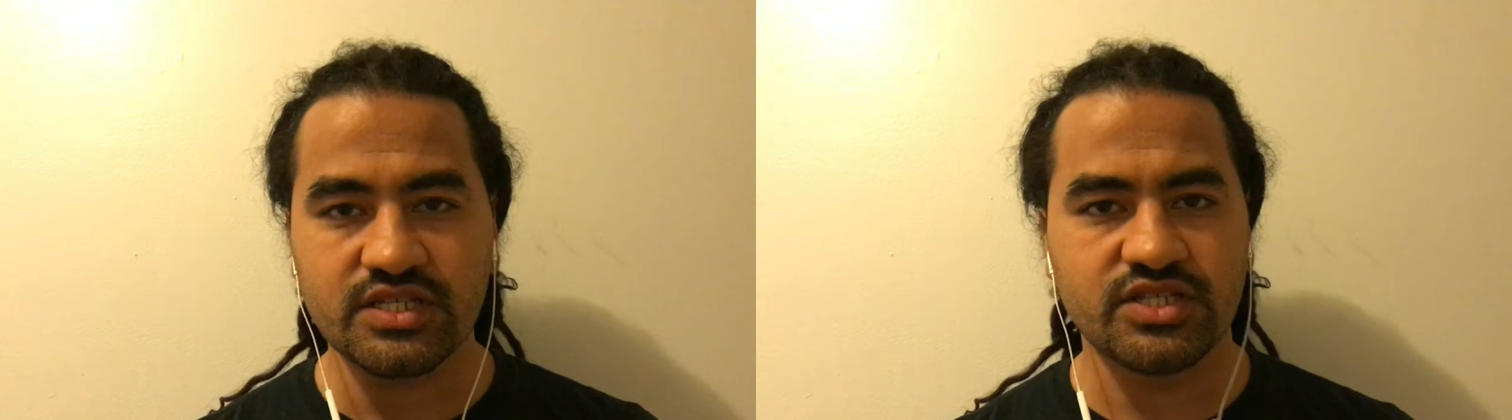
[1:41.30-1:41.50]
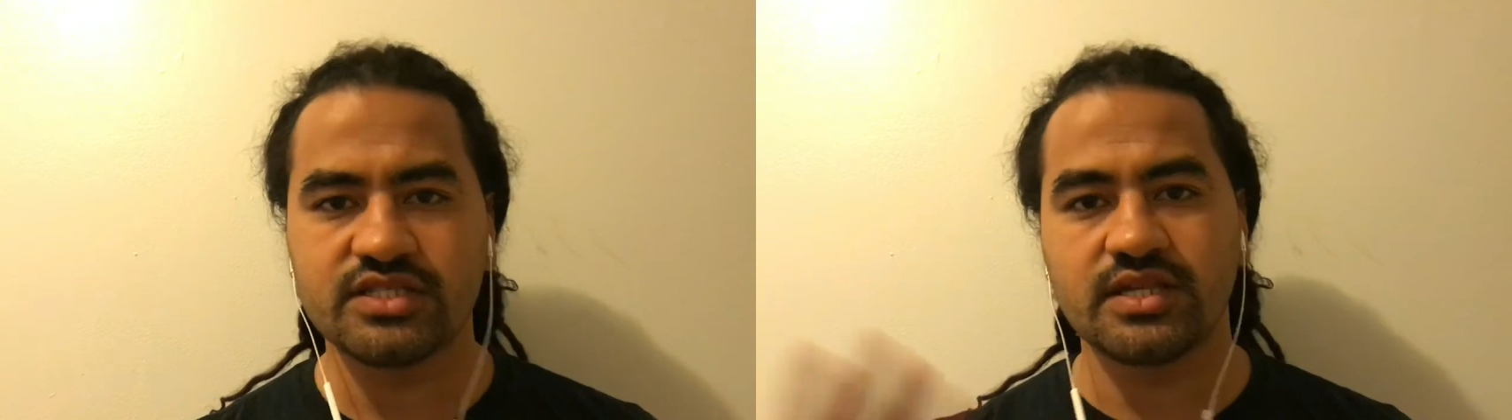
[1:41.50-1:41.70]

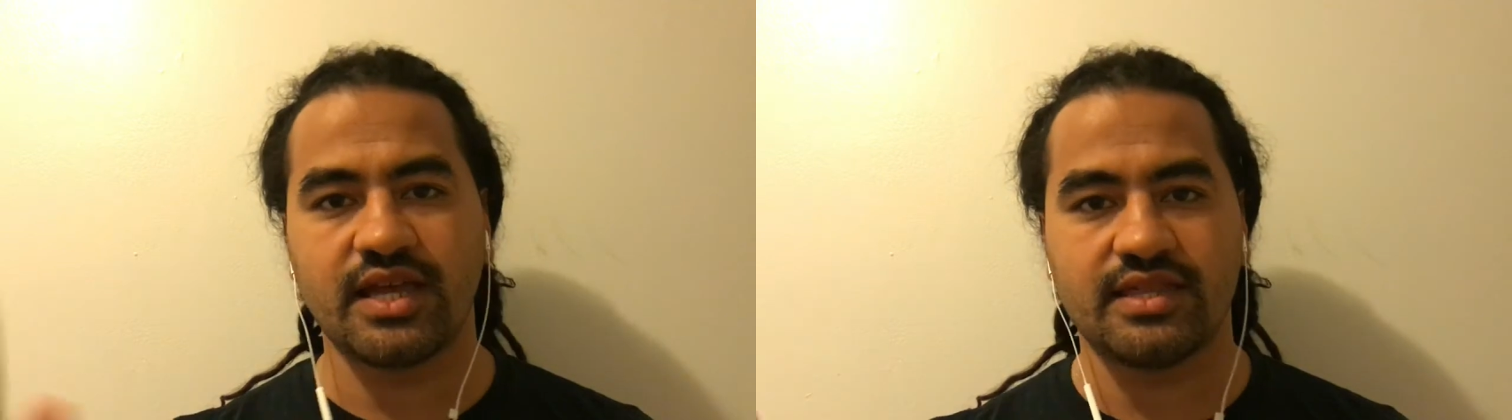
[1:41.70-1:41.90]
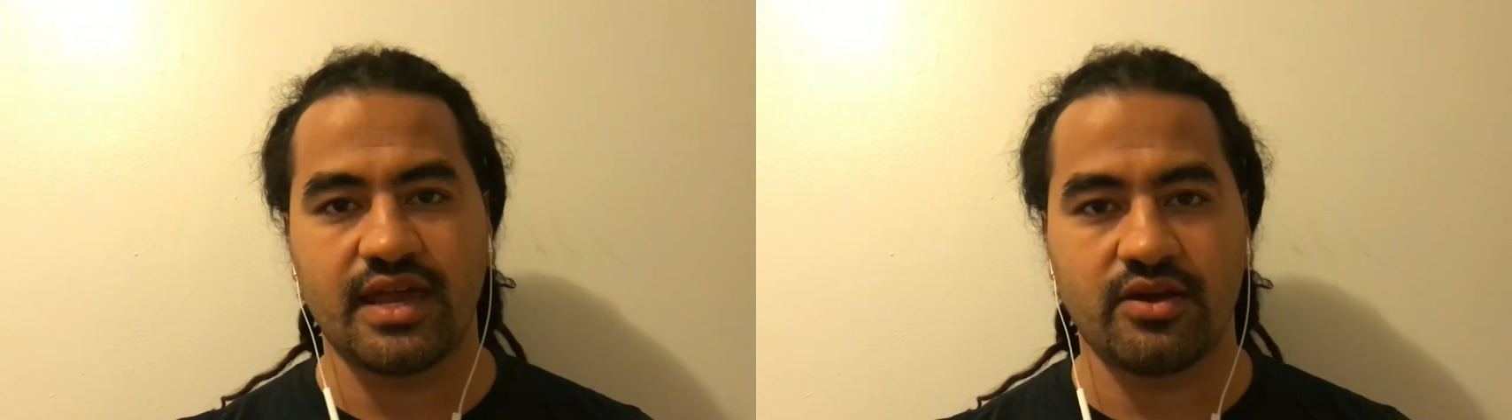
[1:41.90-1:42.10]
just to
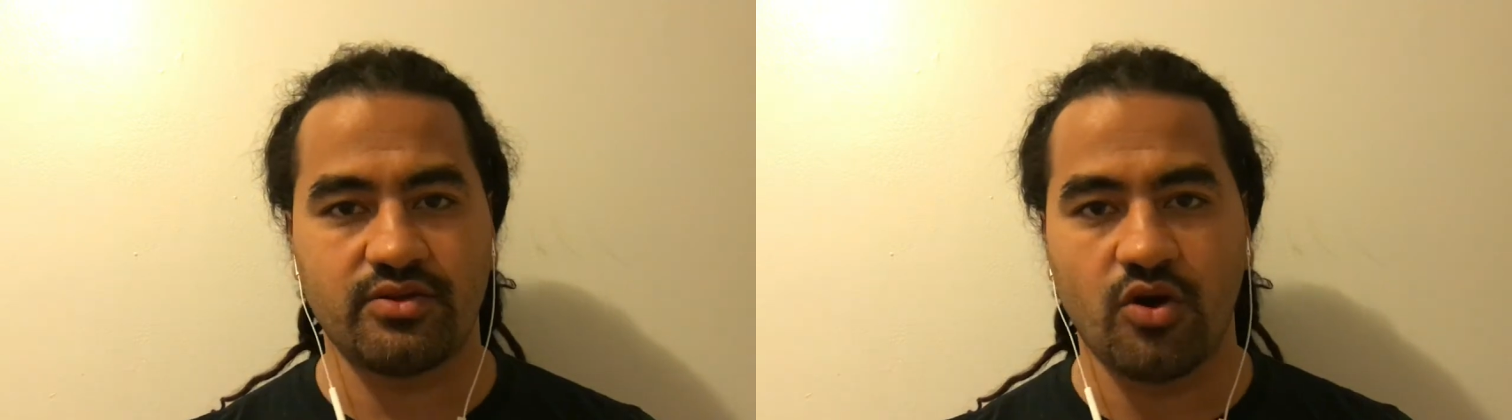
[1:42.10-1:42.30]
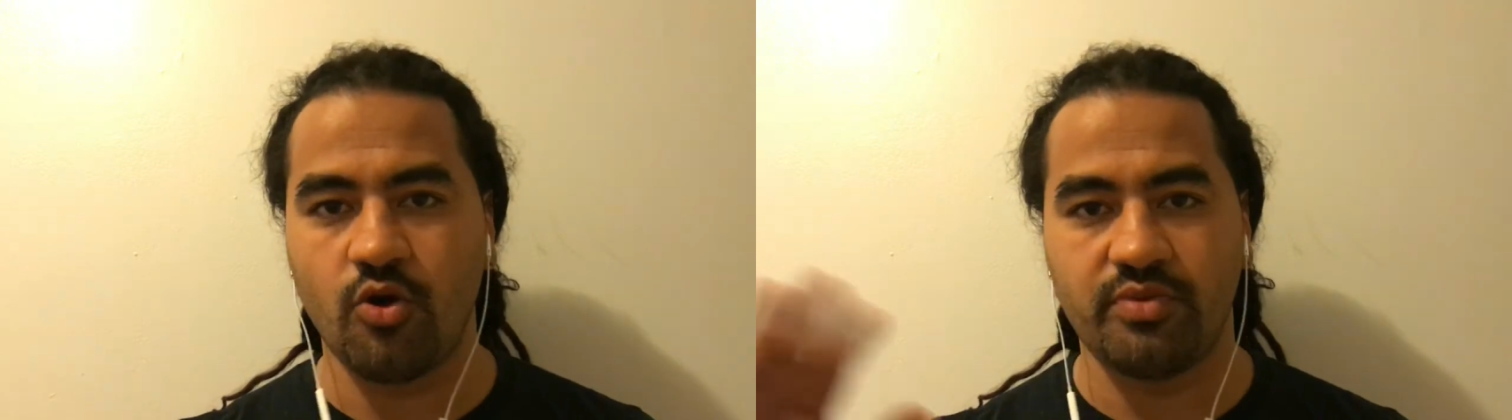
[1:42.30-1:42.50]
get that out
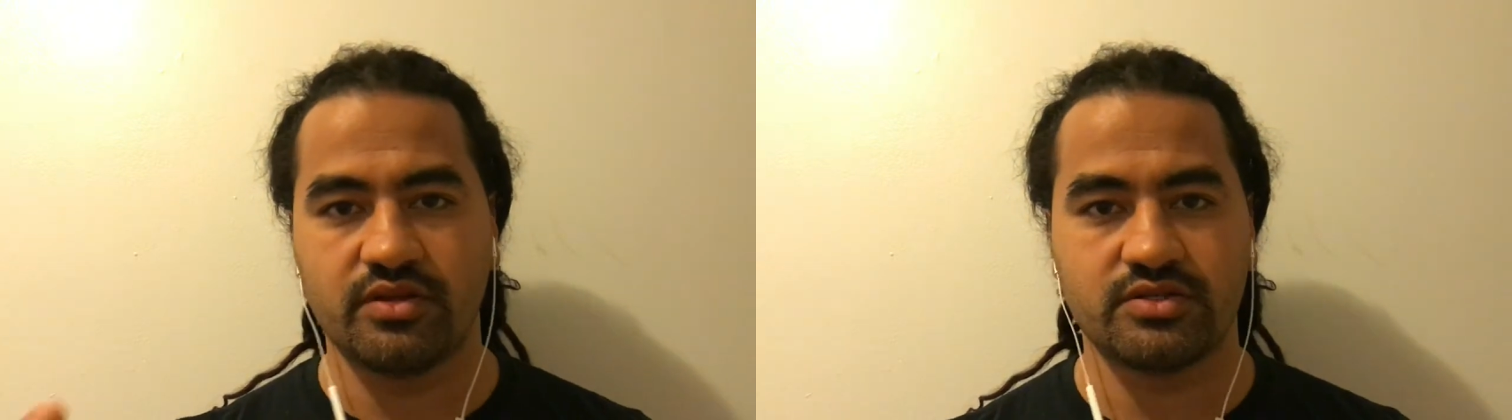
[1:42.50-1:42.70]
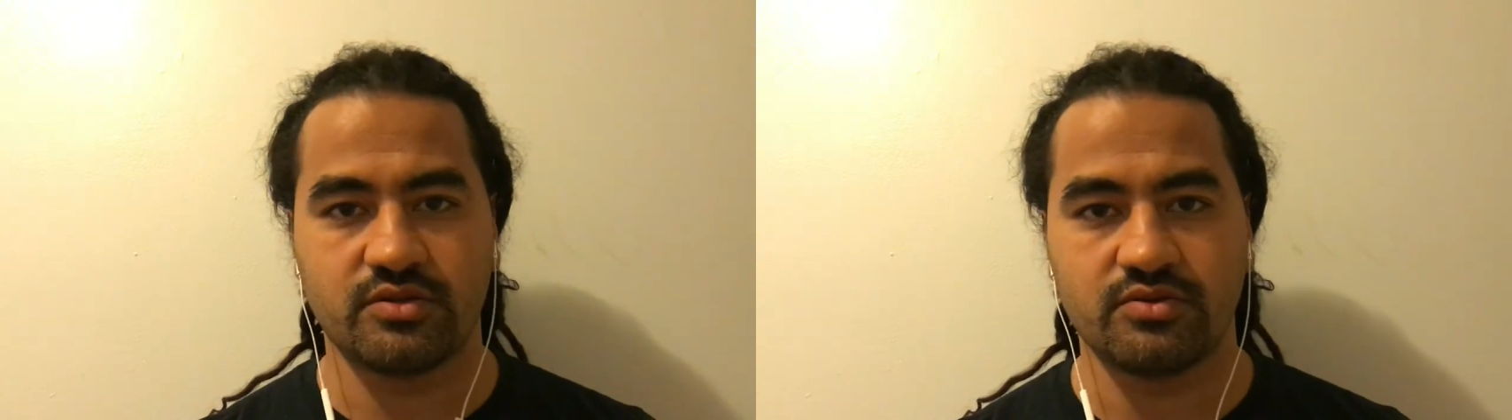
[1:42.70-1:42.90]
in the
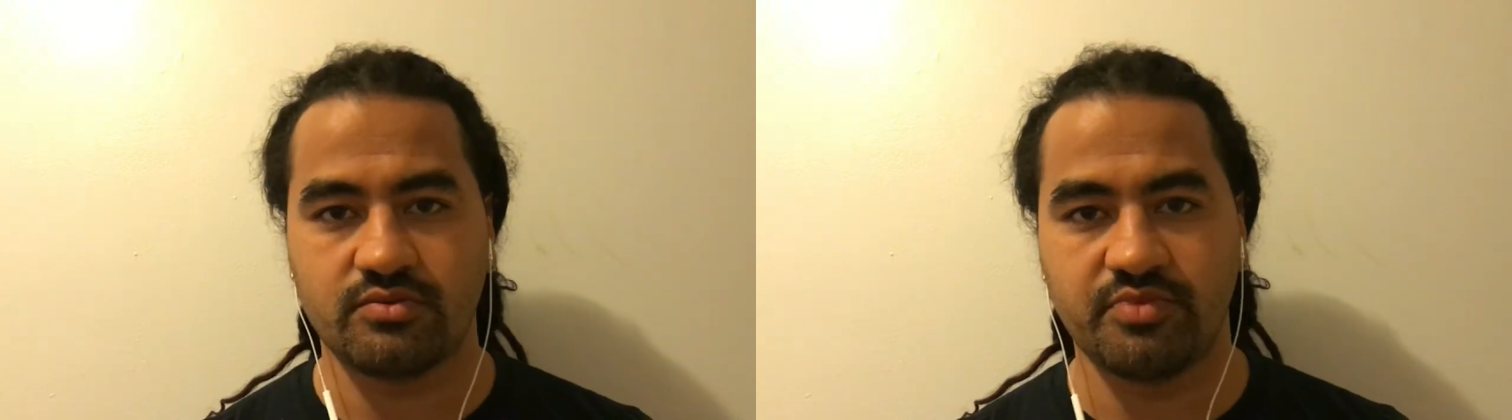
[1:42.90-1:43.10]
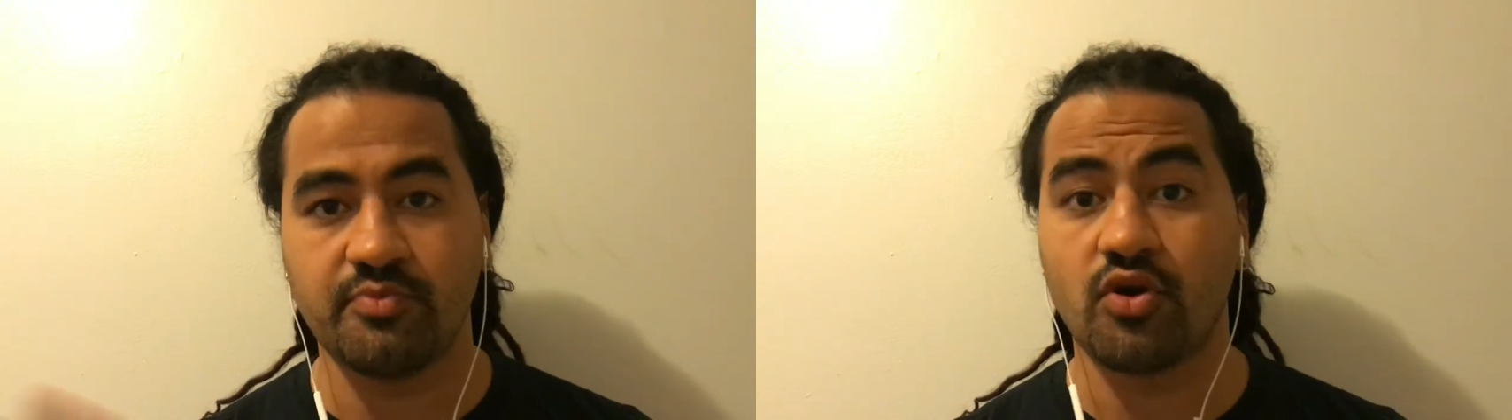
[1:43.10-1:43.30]
open so
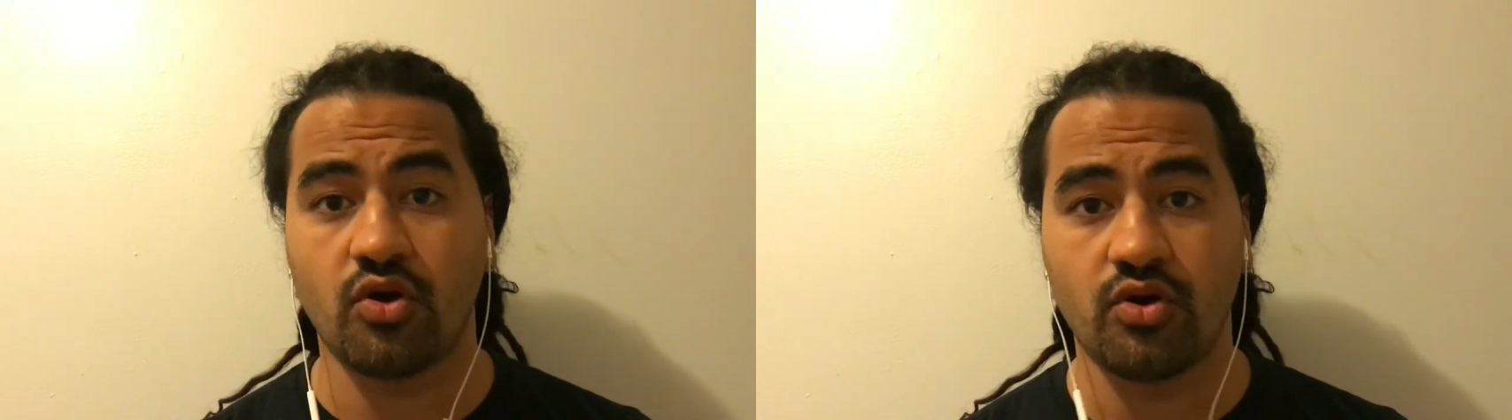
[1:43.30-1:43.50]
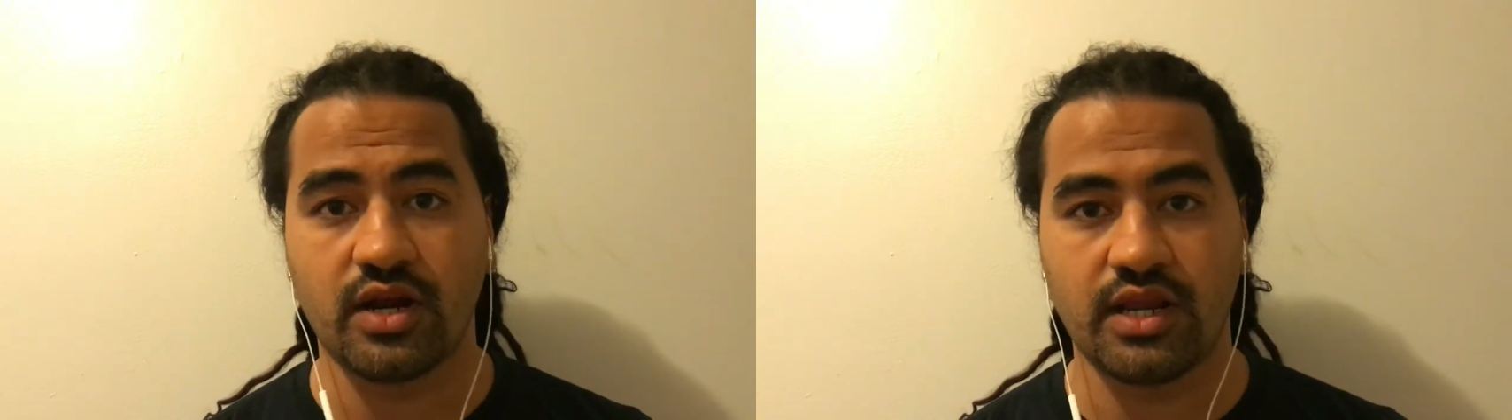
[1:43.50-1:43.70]
people are
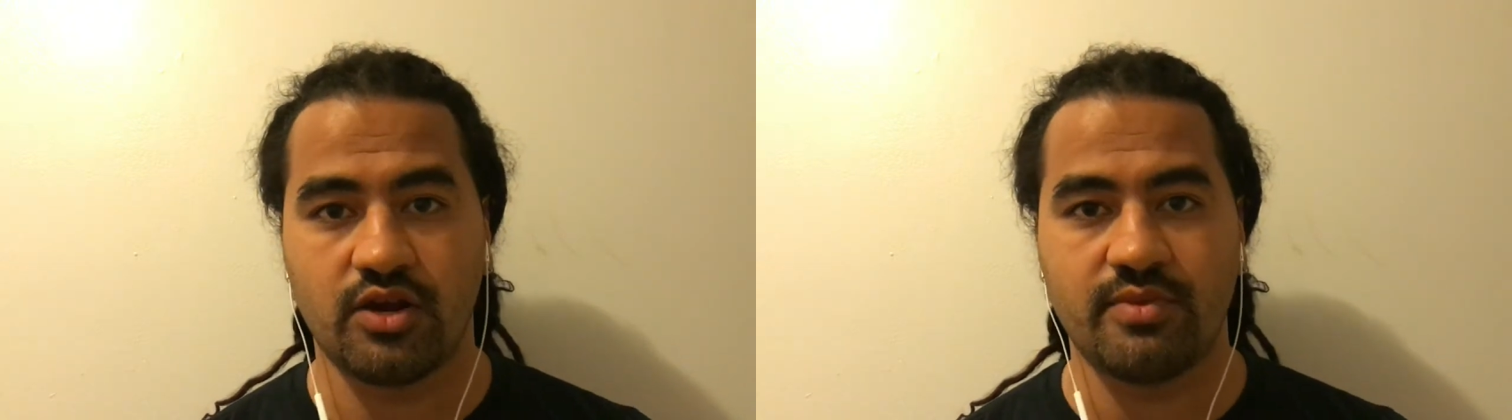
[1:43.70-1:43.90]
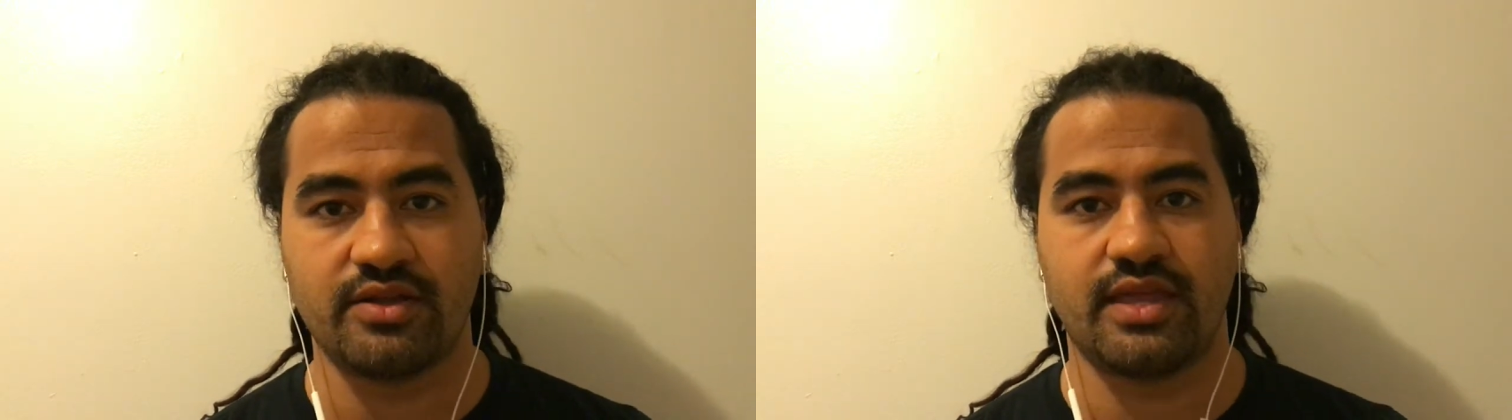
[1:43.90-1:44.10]
all clear
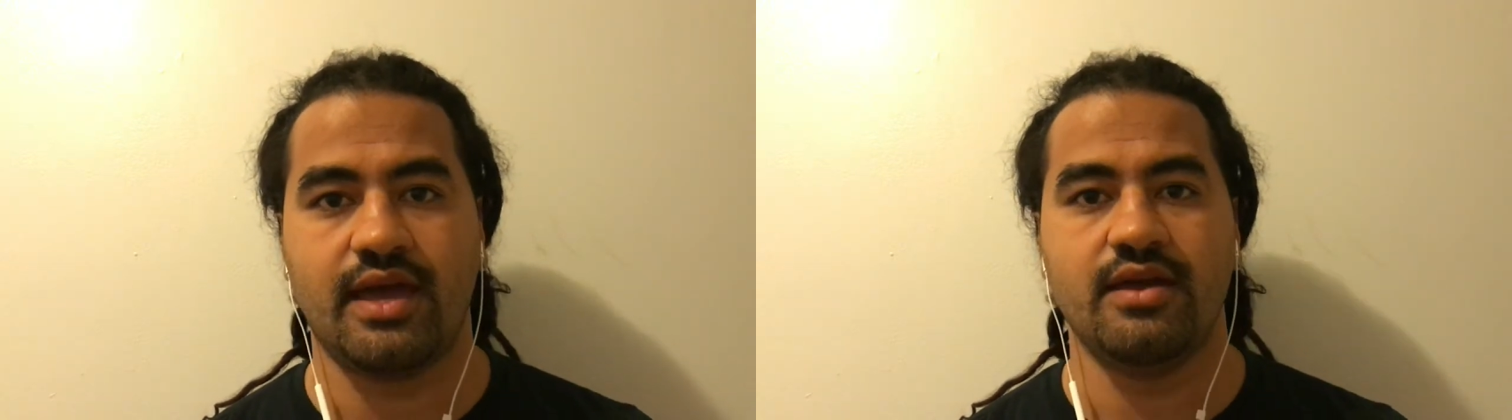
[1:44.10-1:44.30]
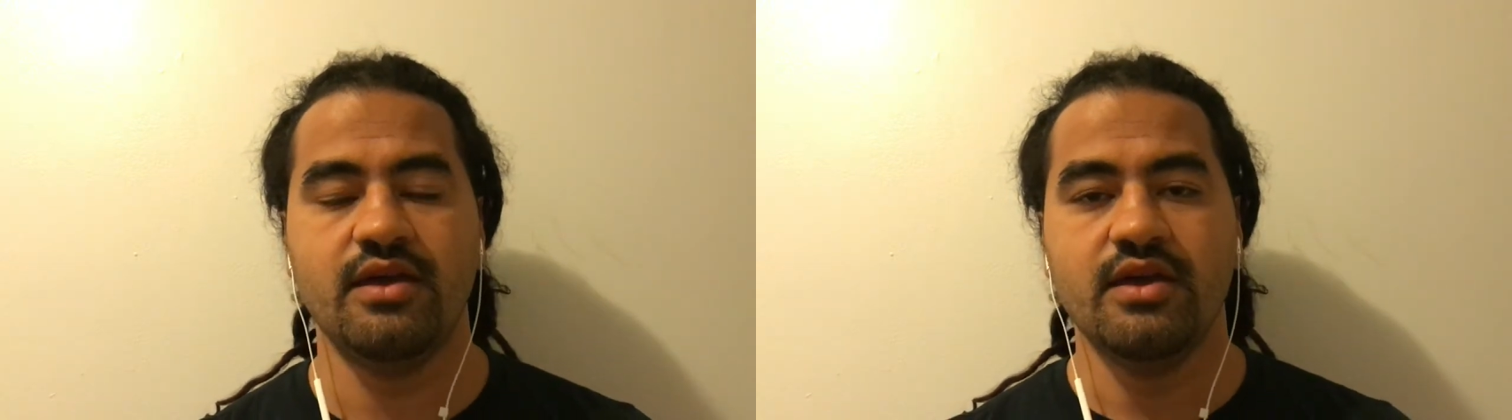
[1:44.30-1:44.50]
about
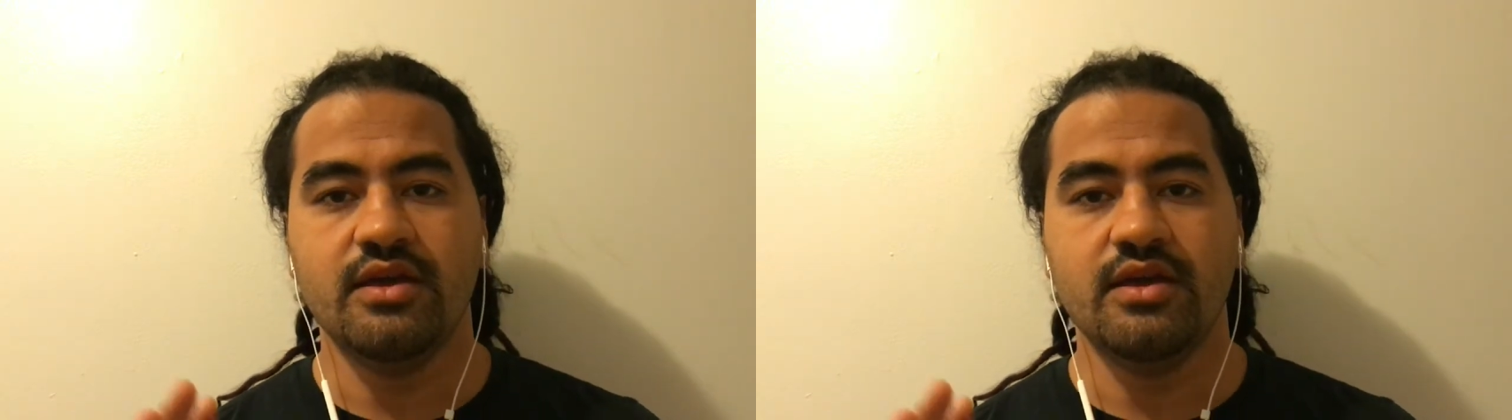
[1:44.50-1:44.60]
that,